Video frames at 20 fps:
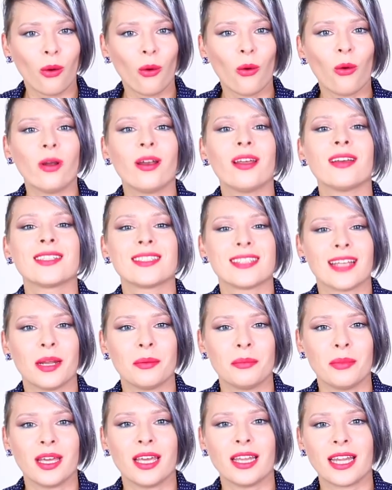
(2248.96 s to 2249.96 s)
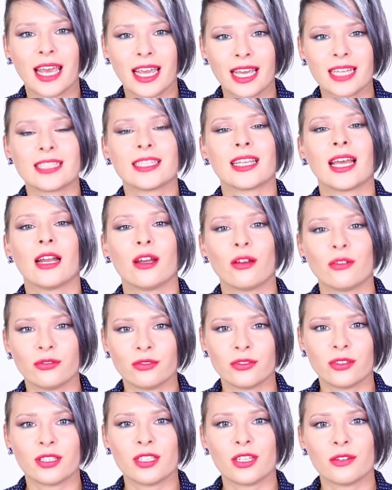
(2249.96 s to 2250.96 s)
Ole sent me like a set
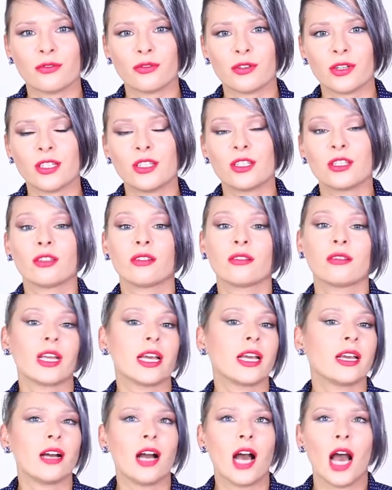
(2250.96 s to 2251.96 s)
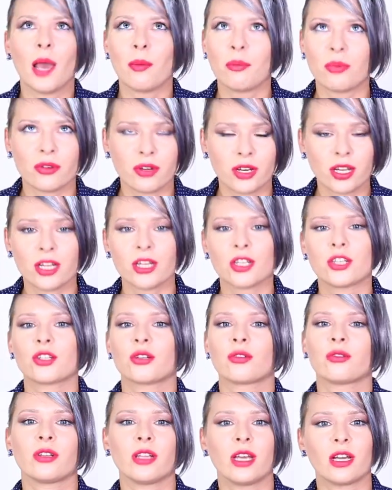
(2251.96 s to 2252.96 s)
of different like hyper
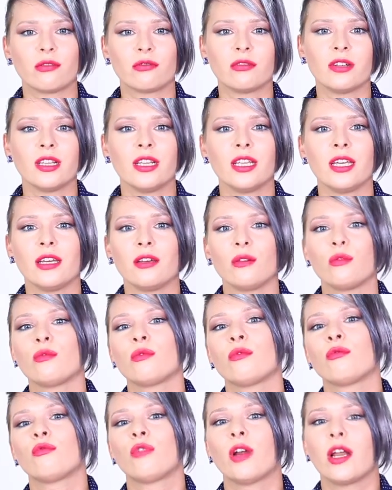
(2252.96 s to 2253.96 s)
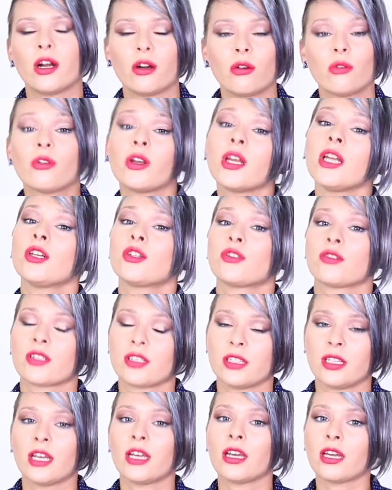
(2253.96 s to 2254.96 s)
niche or like really rare or
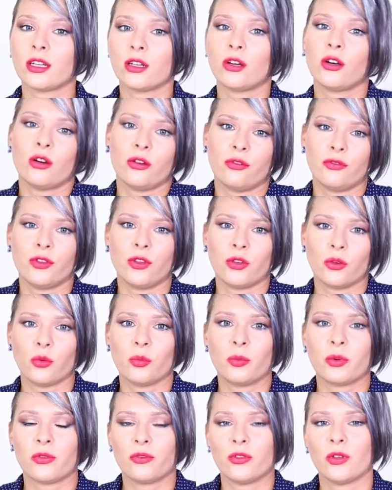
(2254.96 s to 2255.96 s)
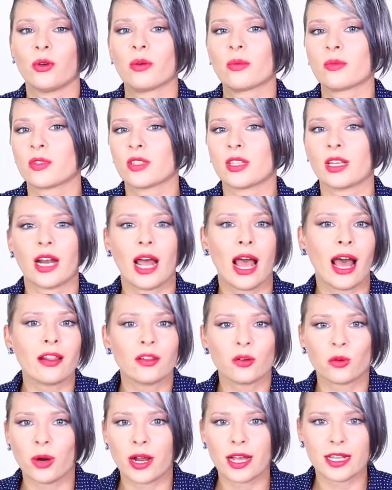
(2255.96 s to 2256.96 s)
interesting in her view perfumes that
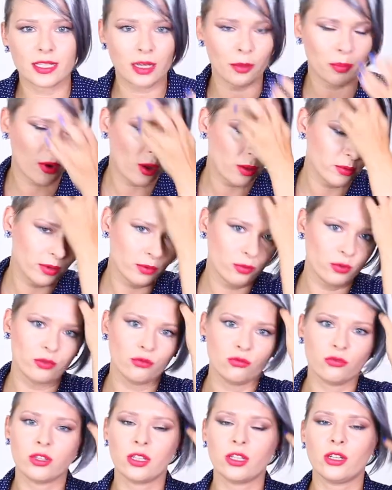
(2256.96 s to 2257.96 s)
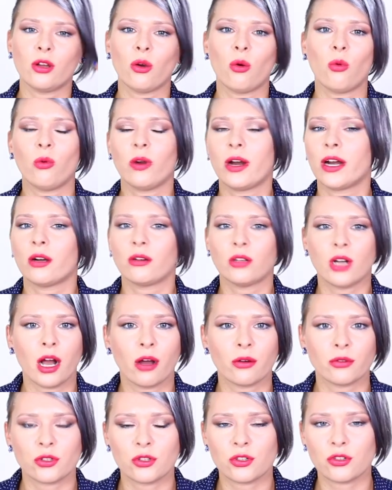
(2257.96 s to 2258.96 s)
otherwise I probably wouldn't really know where and
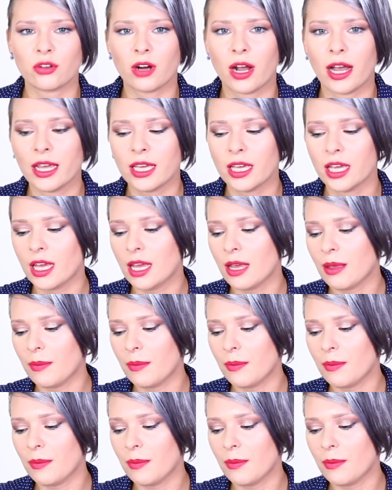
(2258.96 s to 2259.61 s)
how to try.